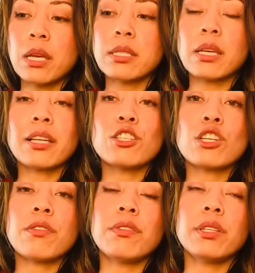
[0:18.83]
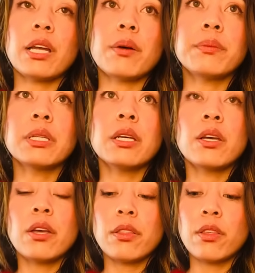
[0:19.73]
Second shuffle now.
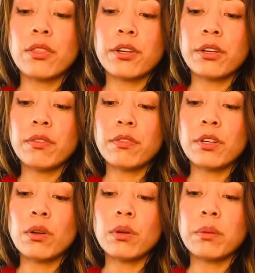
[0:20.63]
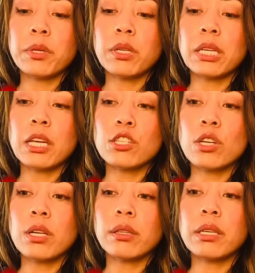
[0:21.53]
The third for no
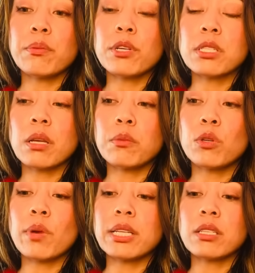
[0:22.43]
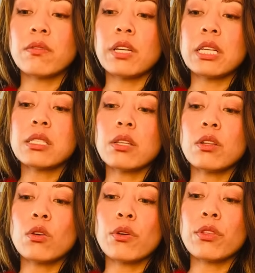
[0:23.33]
communication, Libra, Sun, Moon, Rising, Venus in
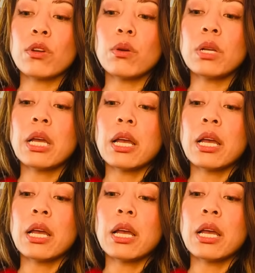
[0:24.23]
the North Node.